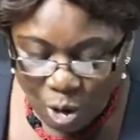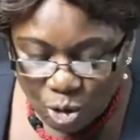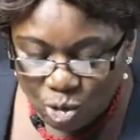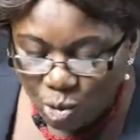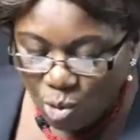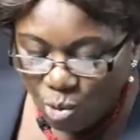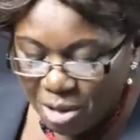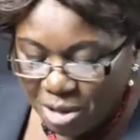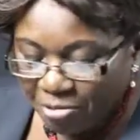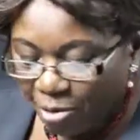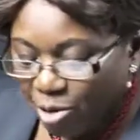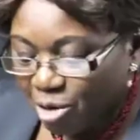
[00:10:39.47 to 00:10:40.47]
So when
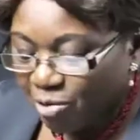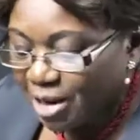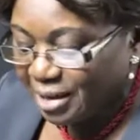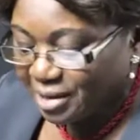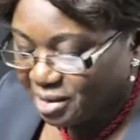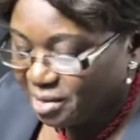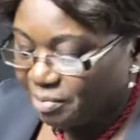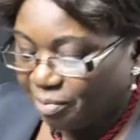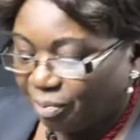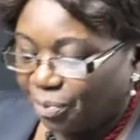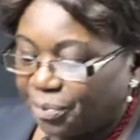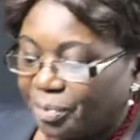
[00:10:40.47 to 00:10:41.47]
the phone rings,
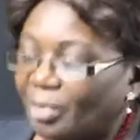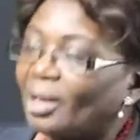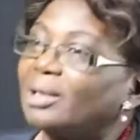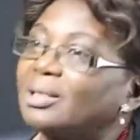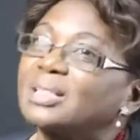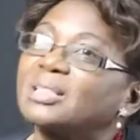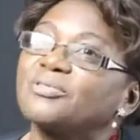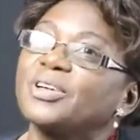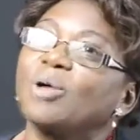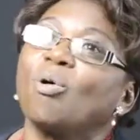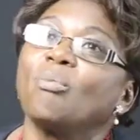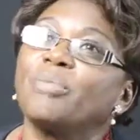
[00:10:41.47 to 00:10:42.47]
that is
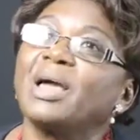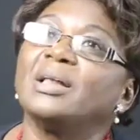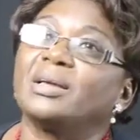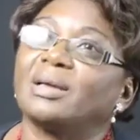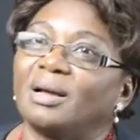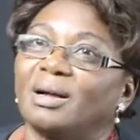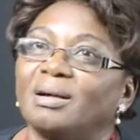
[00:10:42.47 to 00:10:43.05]
very compelling.